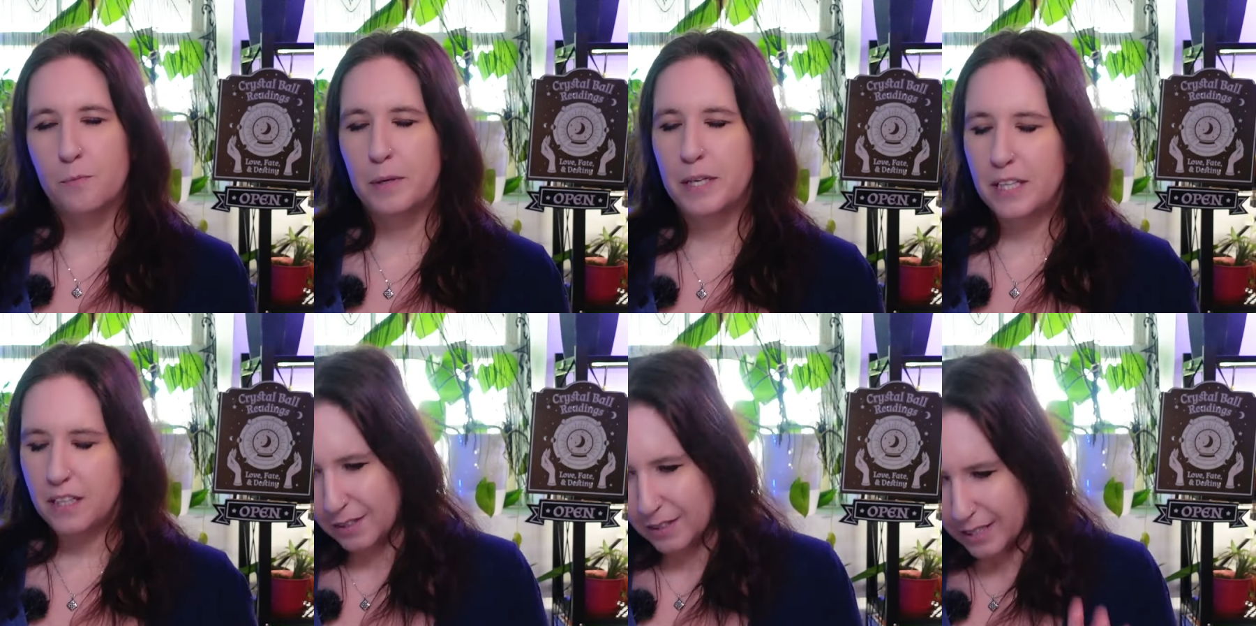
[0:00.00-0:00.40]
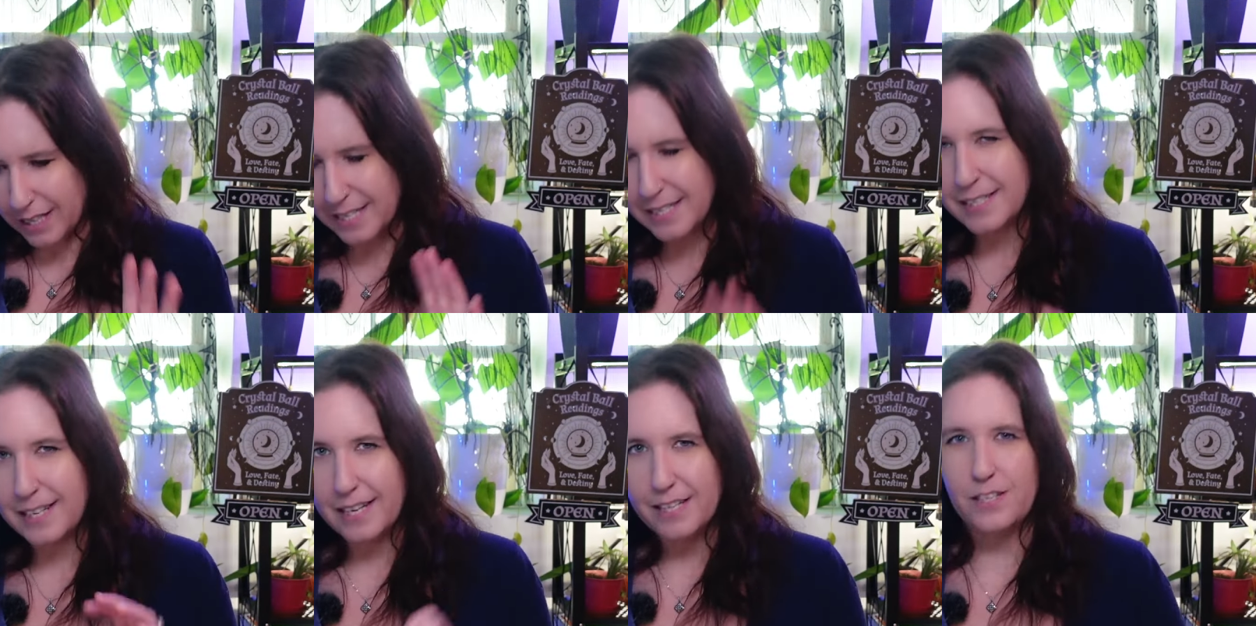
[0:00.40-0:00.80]
But
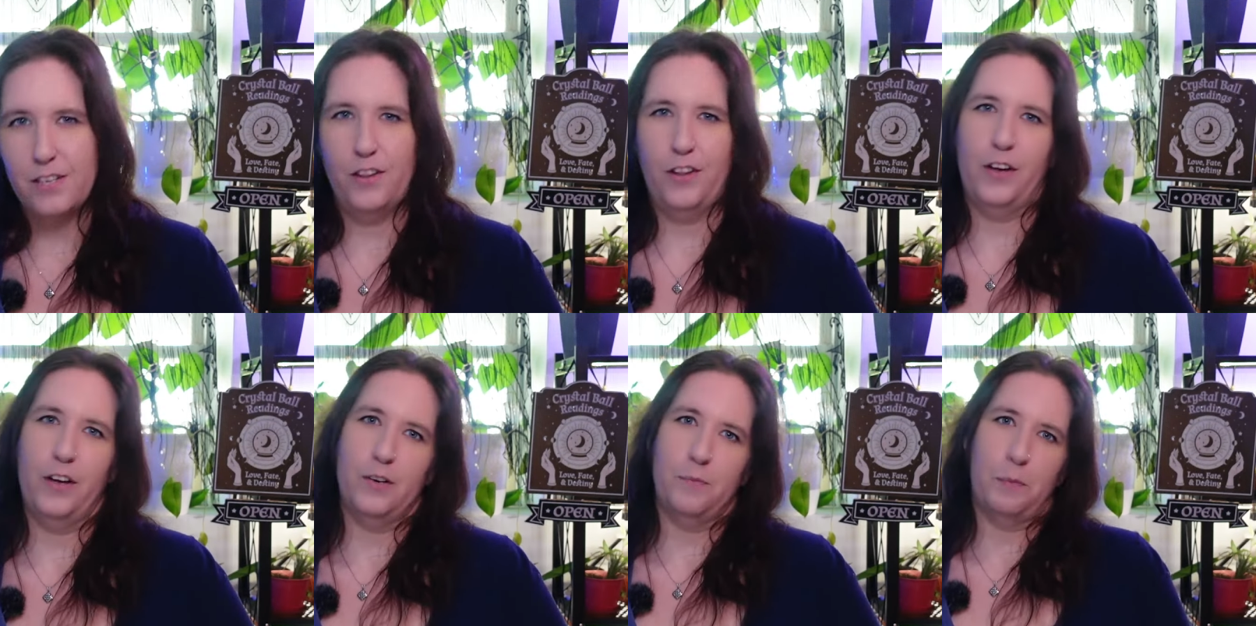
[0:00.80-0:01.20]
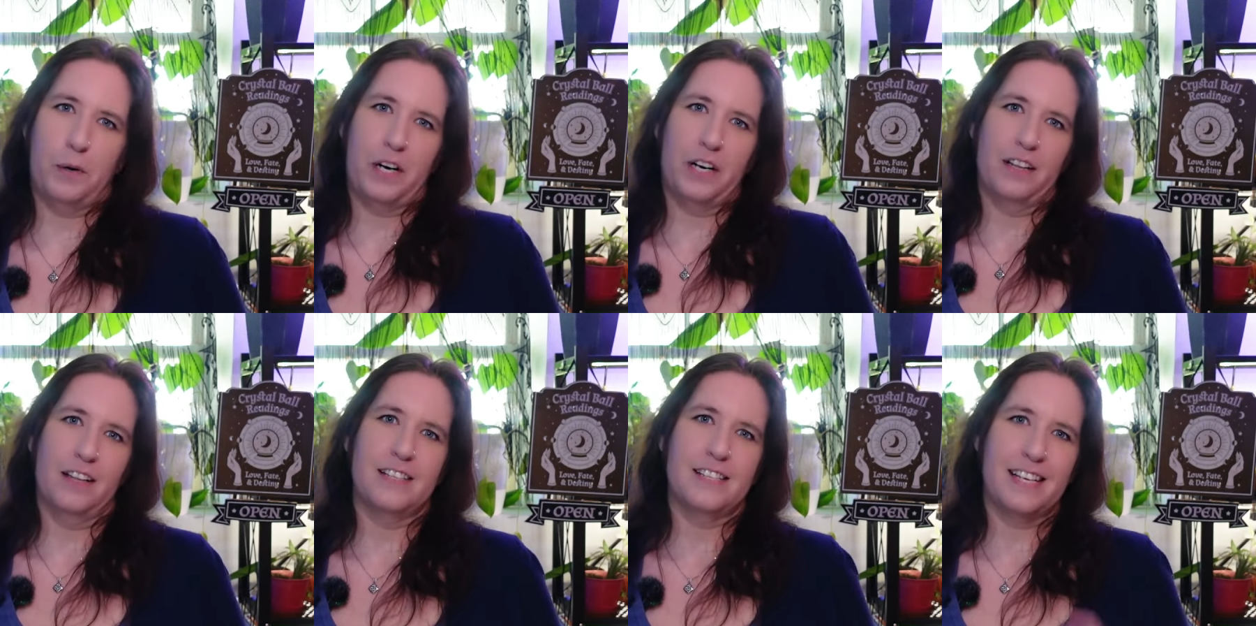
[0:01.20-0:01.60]
let's get to the good
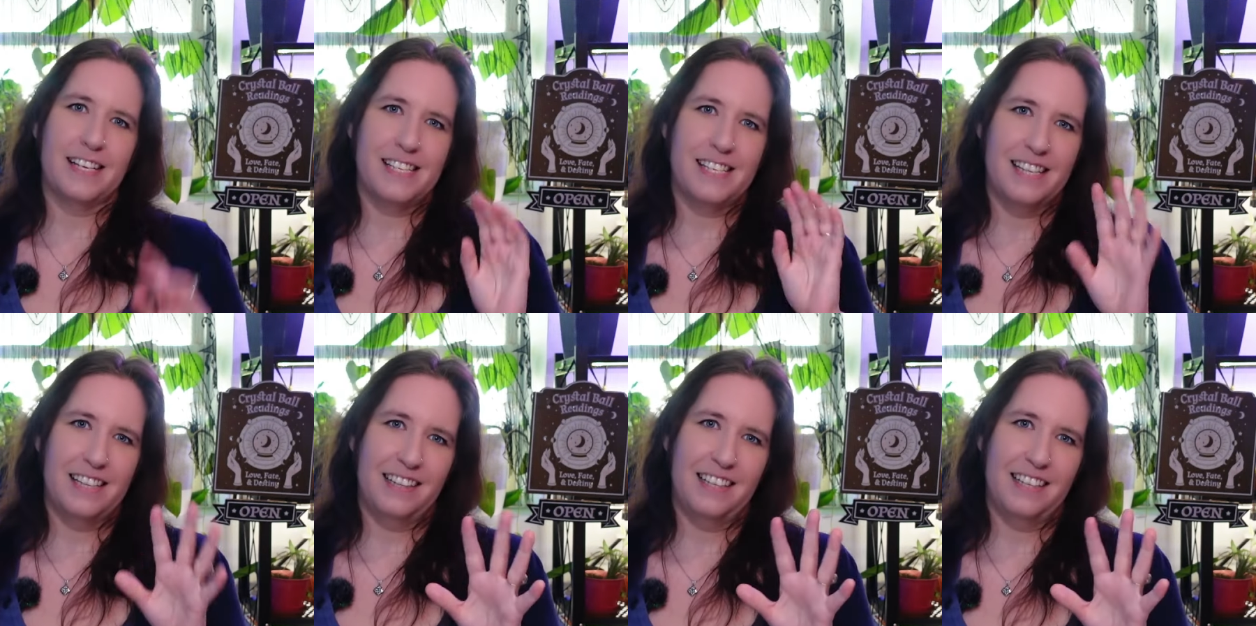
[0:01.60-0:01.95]
part. Let's get to the